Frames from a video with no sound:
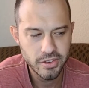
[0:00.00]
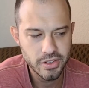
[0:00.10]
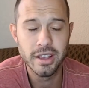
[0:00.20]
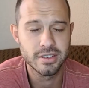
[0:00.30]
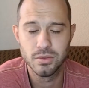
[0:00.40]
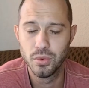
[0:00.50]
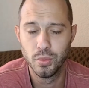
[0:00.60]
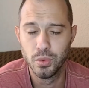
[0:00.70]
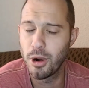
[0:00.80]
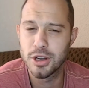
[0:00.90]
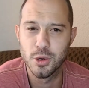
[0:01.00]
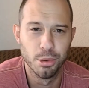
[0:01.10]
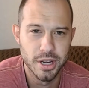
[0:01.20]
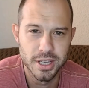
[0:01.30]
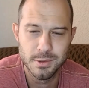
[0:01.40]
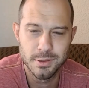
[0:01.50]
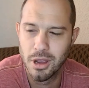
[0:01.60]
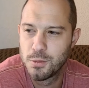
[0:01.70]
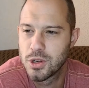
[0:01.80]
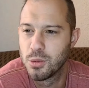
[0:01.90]
you guys, we're special breeds,
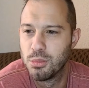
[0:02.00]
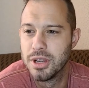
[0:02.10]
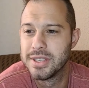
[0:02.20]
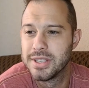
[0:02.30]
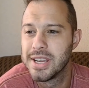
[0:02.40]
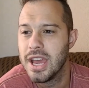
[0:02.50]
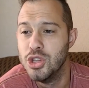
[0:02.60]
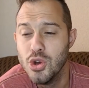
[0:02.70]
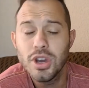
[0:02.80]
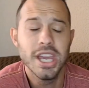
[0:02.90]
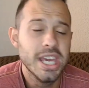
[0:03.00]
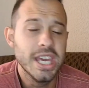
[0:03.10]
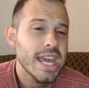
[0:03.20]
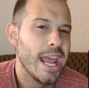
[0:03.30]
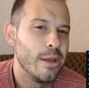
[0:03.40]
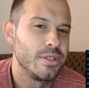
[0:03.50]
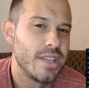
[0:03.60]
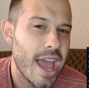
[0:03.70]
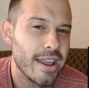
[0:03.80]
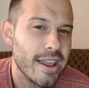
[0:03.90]
man. We're special breeds. And you can get ape
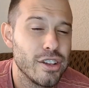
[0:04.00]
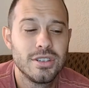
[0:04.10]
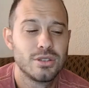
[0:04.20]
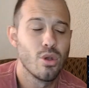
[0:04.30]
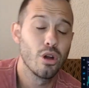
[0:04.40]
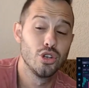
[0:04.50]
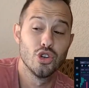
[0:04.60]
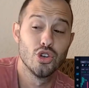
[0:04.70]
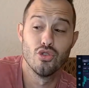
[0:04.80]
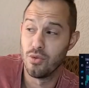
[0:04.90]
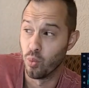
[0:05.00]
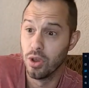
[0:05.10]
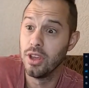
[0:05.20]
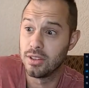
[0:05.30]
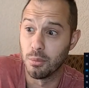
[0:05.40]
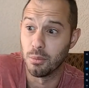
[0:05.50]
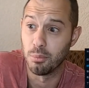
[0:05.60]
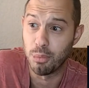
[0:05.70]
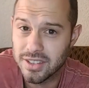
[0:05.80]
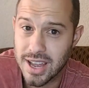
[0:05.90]
status just as long as you're willing to
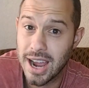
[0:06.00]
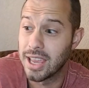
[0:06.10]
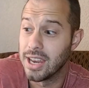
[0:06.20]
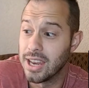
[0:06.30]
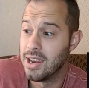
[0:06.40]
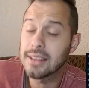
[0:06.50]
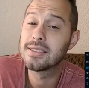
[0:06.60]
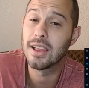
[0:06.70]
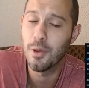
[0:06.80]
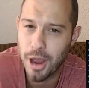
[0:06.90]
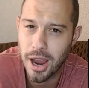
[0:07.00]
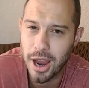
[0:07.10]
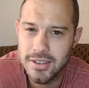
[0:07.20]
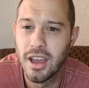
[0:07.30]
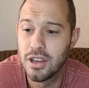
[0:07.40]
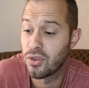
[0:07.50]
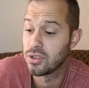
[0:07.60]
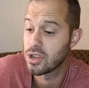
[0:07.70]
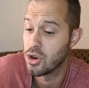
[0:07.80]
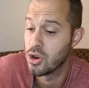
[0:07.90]
buy the stock and not sell it back to the hedge
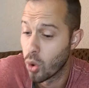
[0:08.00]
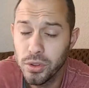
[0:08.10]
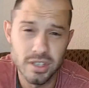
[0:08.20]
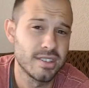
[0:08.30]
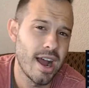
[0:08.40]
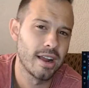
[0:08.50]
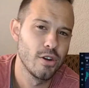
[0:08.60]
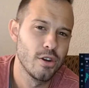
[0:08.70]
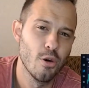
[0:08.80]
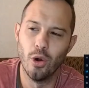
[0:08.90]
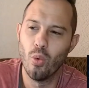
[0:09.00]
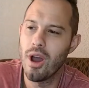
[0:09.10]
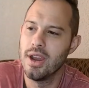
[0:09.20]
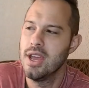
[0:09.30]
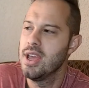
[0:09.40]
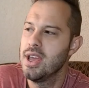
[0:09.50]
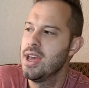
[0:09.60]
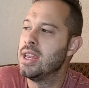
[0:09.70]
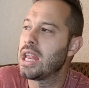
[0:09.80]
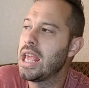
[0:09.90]
funds and hold the stock no matter what.
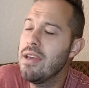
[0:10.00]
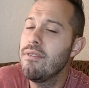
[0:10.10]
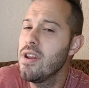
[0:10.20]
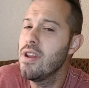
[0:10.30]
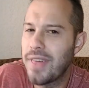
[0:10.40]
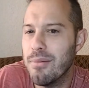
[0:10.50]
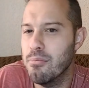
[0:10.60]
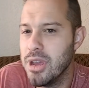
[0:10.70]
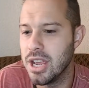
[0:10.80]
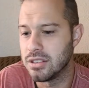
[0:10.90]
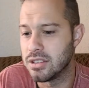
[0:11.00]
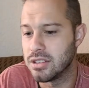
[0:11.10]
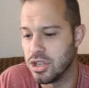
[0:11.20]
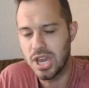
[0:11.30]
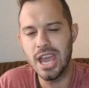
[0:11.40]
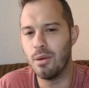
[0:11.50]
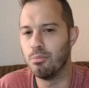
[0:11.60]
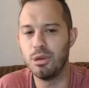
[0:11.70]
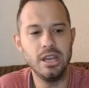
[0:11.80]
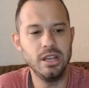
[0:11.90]
And even if that means that you
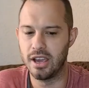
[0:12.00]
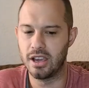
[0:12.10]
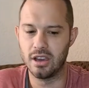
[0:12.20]
can't be